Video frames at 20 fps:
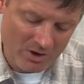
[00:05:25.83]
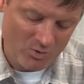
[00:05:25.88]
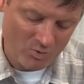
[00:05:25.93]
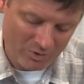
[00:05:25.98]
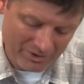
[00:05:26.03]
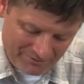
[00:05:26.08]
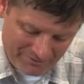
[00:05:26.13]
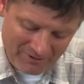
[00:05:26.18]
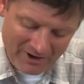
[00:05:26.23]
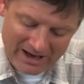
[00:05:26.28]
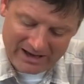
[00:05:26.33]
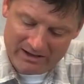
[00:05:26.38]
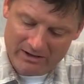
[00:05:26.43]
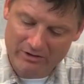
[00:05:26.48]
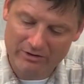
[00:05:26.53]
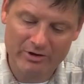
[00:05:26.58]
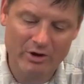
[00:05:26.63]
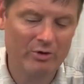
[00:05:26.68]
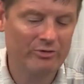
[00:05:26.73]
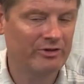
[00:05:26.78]
One
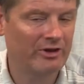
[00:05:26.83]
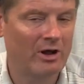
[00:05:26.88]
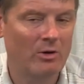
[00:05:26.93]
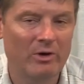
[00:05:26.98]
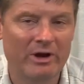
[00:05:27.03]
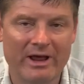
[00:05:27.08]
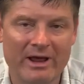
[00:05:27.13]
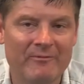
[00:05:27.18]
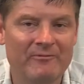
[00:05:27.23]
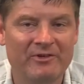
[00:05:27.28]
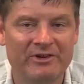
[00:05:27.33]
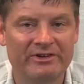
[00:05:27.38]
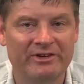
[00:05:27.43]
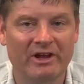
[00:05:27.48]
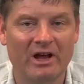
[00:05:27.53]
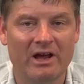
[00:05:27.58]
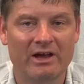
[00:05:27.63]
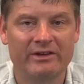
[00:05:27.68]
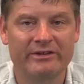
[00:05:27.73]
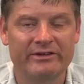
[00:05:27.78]
final note that I want to
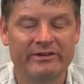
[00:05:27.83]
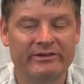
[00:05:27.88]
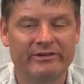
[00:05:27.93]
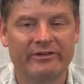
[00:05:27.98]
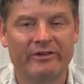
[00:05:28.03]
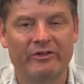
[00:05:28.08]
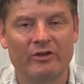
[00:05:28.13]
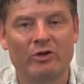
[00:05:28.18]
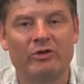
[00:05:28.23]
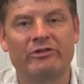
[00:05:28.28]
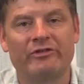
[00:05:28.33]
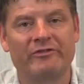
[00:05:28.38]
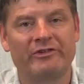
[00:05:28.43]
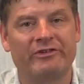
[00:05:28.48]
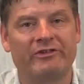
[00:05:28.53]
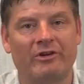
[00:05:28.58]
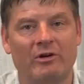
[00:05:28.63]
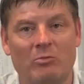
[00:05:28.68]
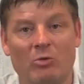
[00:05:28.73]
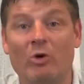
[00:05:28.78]
emphasize is that those of
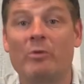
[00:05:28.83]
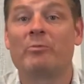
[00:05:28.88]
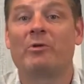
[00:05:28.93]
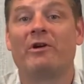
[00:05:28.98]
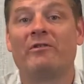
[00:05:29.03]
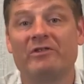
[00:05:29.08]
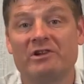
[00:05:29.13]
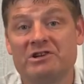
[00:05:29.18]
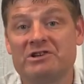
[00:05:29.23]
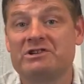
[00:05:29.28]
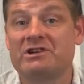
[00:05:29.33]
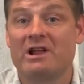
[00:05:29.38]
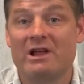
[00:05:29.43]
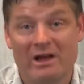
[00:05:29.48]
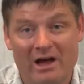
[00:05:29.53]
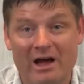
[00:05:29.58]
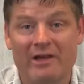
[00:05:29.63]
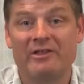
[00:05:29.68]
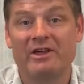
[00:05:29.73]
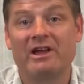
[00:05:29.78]
us that are more privileged,
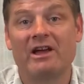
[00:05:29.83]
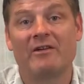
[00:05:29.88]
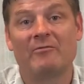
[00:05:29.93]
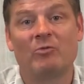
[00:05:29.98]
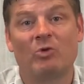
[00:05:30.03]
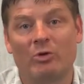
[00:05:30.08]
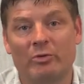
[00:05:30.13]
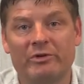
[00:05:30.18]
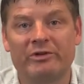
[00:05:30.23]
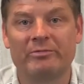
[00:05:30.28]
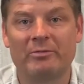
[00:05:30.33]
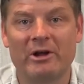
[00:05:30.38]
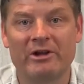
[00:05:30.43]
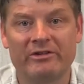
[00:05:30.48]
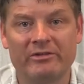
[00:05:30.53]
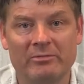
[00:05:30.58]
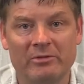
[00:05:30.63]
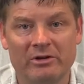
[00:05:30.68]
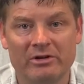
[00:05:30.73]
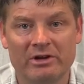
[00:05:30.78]
I think have more
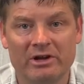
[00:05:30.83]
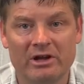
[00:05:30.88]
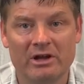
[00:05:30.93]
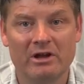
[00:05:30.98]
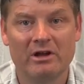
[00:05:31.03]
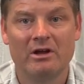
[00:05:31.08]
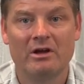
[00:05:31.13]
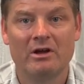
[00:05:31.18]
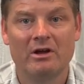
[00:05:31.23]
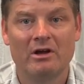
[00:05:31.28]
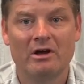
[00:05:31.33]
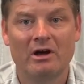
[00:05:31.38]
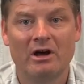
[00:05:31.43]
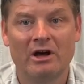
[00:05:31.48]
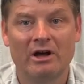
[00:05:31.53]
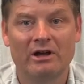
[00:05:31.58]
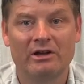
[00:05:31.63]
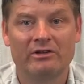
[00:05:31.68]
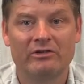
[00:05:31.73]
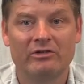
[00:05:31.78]
responsibility
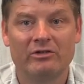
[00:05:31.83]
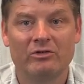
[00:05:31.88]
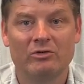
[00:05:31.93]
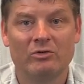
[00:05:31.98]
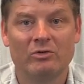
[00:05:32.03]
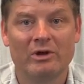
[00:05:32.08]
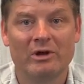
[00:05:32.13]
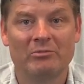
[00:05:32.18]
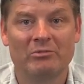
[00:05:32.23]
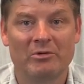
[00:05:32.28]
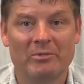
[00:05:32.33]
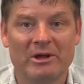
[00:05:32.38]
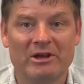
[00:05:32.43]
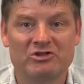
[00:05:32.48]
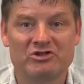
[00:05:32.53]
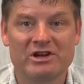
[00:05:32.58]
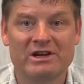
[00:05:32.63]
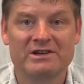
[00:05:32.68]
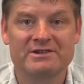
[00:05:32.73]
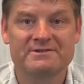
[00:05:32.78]
uh, to implement
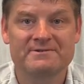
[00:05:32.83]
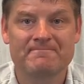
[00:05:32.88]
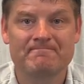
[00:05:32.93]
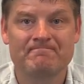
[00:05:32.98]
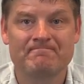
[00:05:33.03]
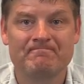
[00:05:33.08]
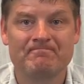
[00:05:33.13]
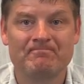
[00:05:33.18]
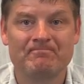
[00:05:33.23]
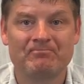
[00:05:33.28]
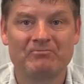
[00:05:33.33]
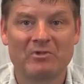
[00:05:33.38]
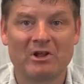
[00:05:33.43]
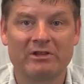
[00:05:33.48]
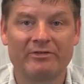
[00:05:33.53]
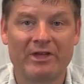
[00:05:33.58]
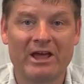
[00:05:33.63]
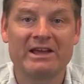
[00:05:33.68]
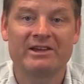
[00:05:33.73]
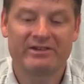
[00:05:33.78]
change.
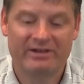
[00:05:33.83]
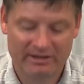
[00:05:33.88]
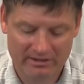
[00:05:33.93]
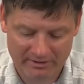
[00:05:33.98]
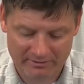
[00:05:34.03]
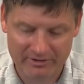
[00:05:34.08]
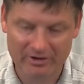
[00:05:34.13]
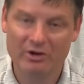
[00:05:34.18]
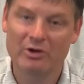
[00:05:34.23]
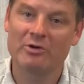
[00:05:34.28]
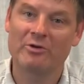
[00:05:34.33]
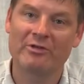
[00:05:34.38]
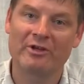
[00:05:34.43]
Thanks. I'd love to know your